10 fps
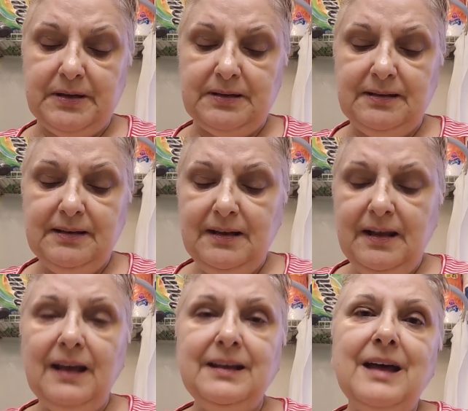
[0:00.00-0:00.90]
But
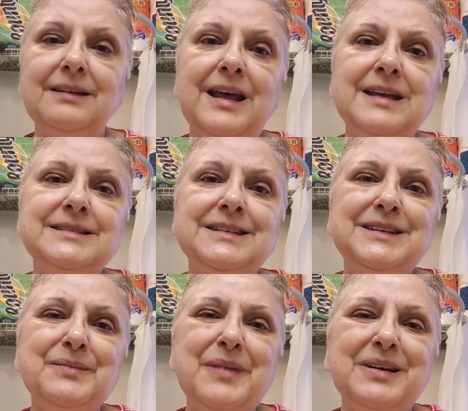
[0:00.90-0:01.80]
I got
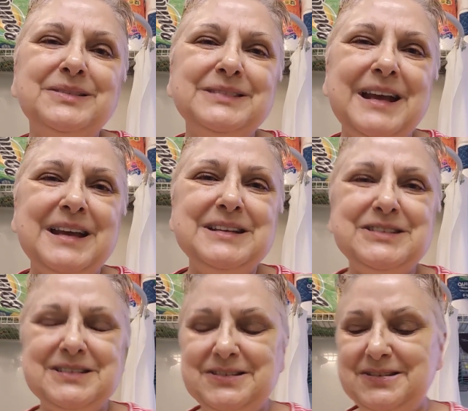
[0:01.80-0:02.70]
lazy in my old
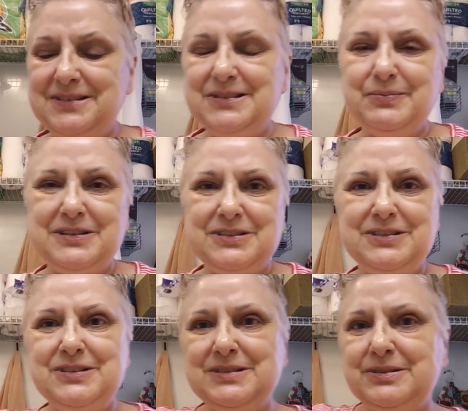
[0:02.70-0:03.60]
age and switched
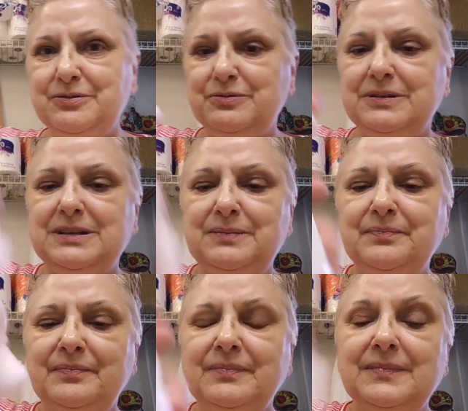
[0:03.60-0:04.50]
to just the
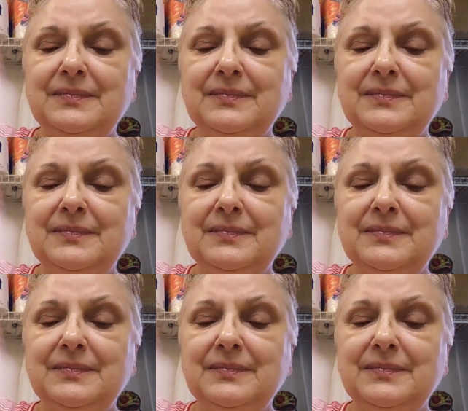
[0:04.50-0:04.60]
cream.